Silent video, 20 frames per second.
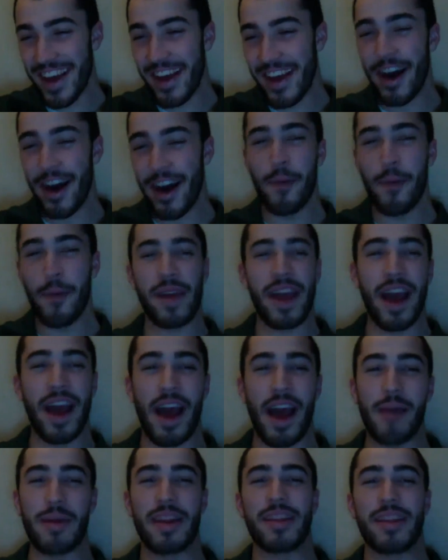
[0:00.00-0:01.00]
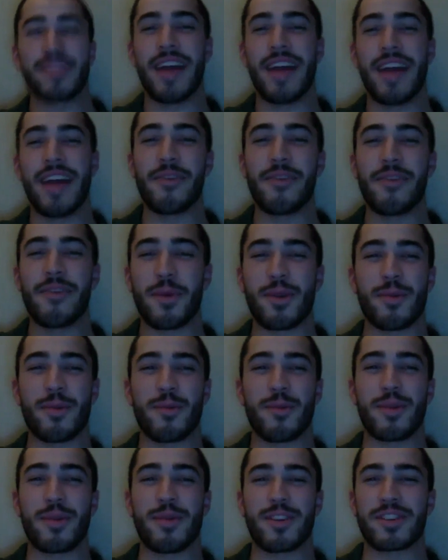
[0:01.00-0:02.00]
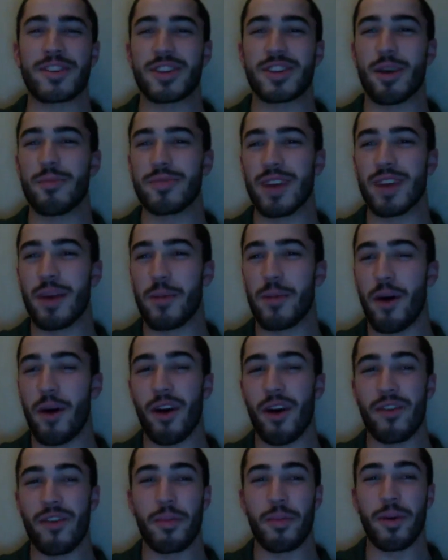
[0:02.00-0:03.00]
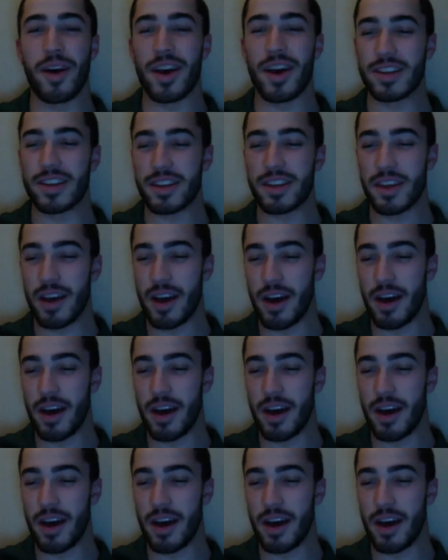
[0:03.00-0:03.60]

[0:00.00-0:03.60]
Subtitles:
But yeah, I mean, that pretty much sums up all of the plays.